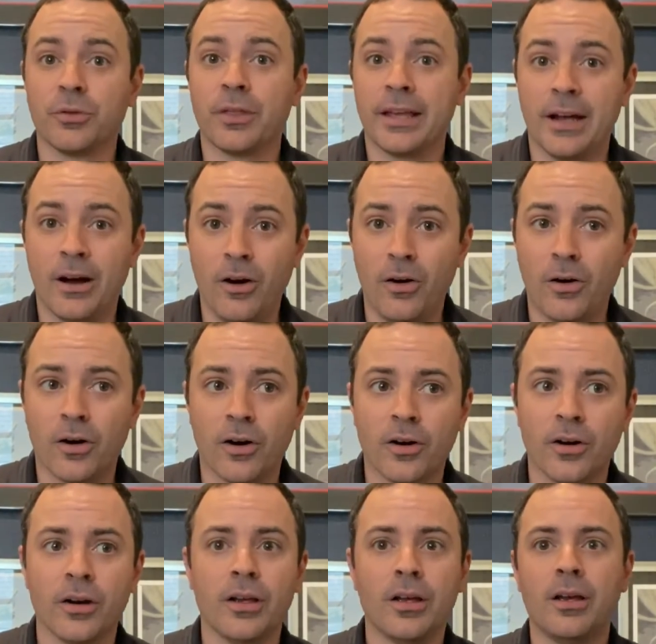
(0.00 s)
they
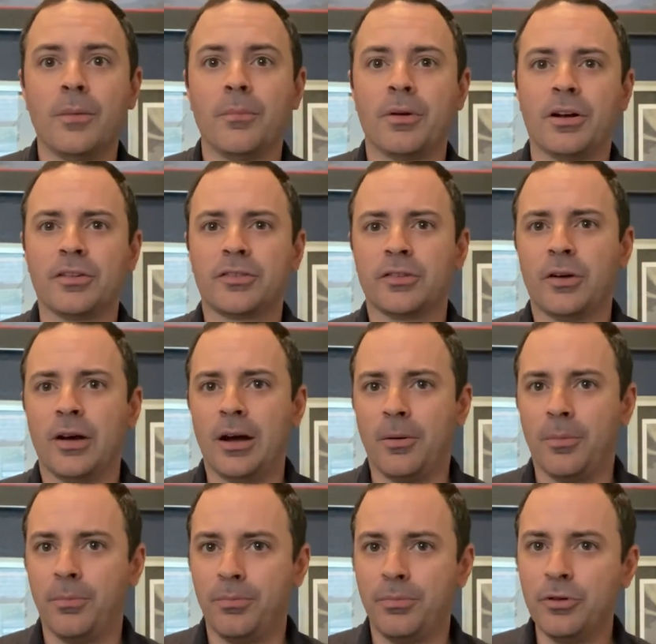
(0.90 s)
are, but also
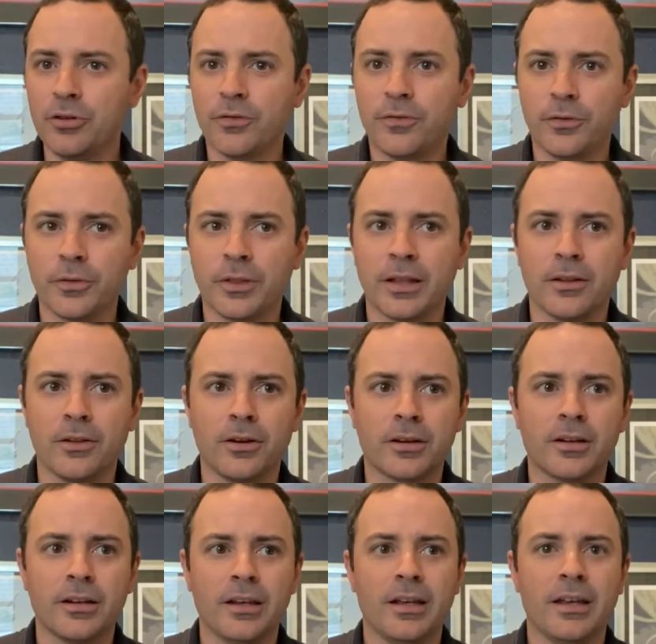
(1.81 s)
how beautiful they look,